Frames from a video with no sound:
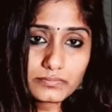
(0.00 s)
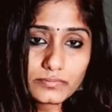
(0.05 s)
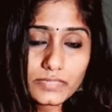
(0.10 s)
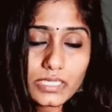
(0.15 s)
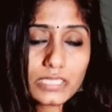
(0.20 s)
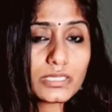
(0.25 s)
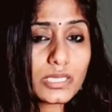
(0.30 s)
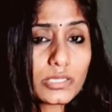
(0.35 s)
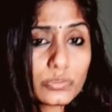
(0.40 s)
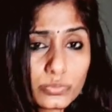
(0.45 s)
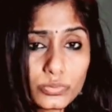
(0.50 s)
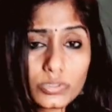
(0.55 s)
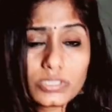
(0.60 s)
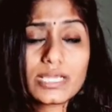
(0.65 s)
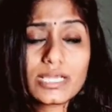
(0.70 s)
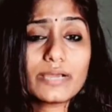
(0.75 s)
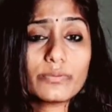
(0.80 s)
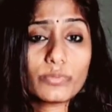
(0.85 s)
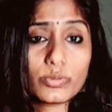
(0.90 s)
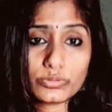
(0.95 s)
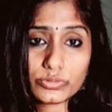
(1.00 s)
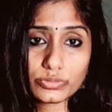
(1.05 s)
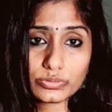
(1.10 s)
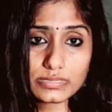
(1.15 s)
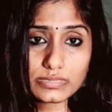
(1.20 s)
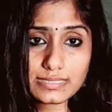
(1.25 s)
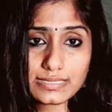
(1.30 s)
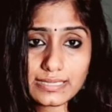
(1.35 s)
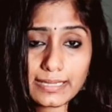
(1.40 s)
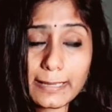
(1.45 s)
That's what I want to
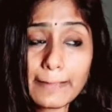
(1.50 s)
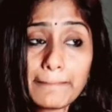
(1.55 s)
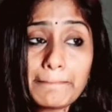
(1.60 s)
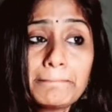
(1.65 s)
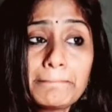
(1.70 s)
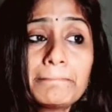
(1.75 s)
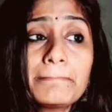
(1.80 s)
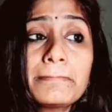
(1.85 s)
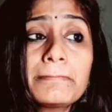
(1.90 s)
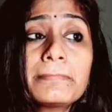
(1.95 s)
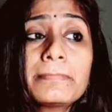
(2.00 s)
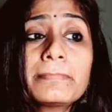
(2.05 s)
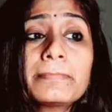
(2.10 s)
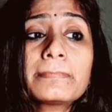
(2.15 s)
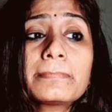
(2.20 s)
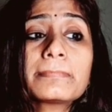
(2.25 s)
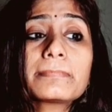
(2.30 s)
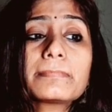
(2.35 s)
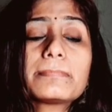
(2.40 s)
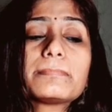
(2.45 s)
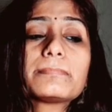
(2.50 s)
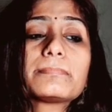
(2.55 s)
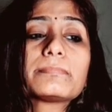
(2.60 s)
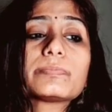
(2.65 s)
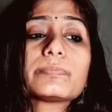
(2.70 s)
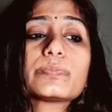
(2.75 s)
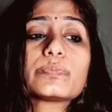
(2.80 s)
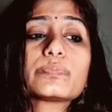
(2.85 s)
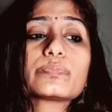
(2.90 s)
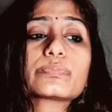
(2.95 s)
say.
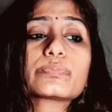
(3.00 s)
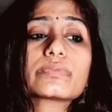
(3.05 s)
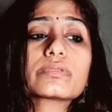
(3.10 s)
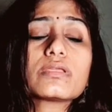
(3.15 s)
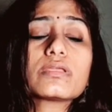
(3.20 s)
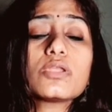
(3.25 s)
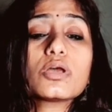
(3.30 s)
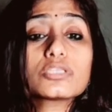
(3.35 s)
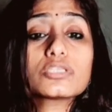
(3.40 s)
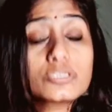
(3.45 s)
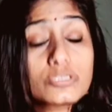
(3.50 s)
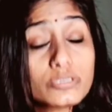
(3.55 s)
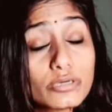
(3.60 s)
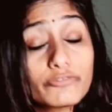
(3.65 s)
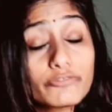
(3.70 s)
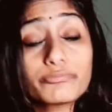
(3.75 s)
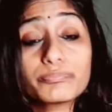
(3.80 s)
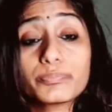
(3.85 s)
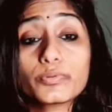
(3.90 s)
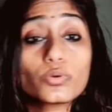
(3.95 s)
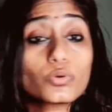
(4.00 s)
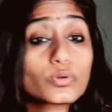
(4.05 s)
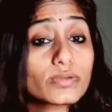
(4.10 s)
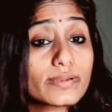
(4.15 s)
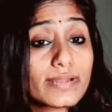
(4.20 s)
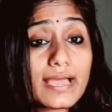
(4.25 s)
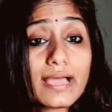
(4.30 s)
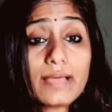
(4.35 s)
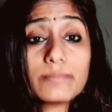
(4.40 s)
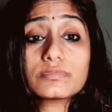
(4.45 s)
Lots of
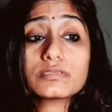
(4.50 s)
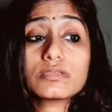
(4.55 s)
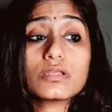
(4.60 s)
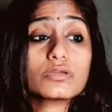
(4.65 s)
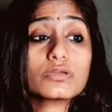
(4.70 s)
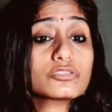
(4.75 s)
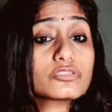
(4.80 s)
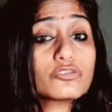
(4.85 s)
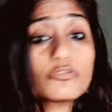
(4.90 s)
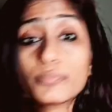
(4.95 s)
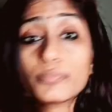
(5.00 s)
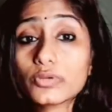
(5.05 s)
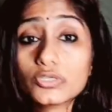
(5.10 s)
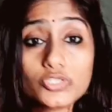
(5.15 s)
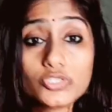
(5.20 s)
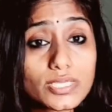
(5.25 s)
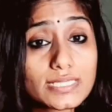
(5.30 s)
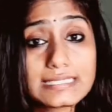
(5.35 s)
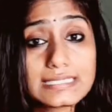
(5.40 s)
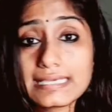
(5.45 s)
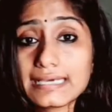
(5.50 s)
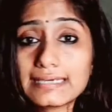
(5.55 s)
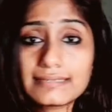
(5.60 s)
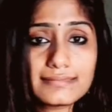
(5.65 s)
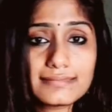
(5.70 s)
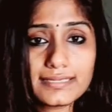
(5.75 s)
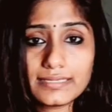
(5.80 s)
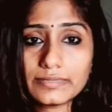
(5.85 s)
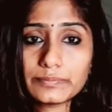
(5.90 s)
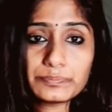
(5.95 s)
programs, lots of projects are
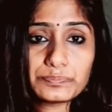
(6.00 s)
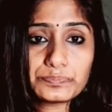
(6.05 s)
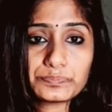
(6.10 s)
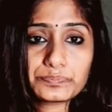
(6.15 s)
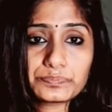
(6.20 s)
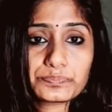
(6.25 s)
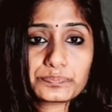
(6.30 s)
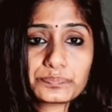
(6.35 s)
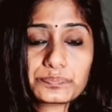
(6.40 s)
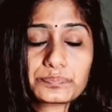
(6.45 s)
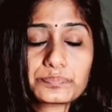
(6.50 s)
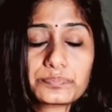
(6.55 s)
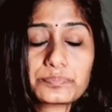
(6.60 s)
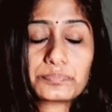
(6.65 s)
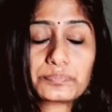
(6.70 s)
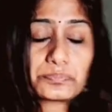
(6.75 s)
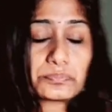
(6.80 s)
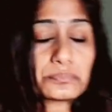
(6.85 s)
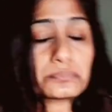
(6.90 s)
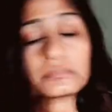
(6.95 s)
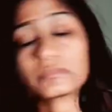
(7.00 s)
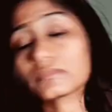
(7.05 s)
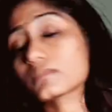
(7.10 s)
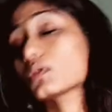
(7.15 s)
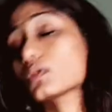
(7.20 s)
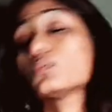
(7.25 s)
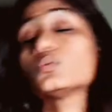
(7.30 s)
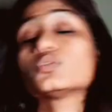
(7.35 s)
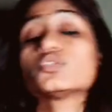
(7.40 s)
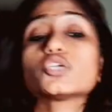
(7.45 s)
there
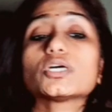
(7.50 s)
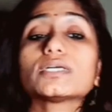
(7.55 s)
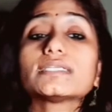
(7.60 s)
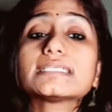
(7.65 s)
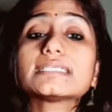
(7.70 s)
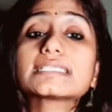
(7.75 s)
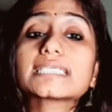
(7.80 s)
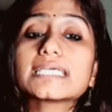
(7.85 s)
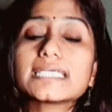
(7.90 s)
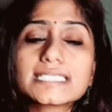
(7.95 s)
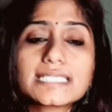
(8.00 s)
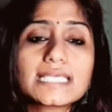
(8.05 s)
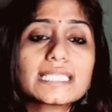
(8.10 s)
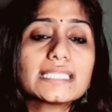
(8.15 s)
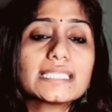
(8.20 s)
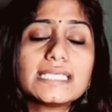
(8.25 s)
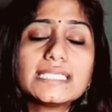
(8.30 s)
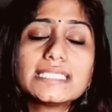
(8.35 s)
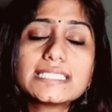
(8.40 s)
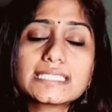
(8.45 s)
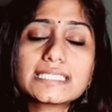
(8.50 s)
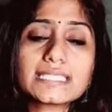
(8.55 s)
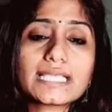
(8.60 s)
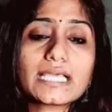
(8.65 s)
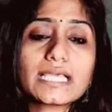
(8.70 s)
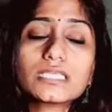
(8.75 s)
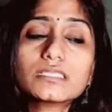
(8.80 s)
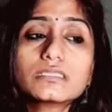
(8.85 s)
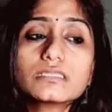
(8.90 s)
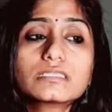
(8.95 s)
which are discussing these
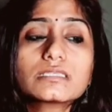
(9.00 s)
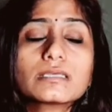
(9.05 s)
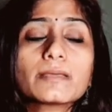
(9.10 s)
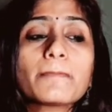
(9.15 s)
things.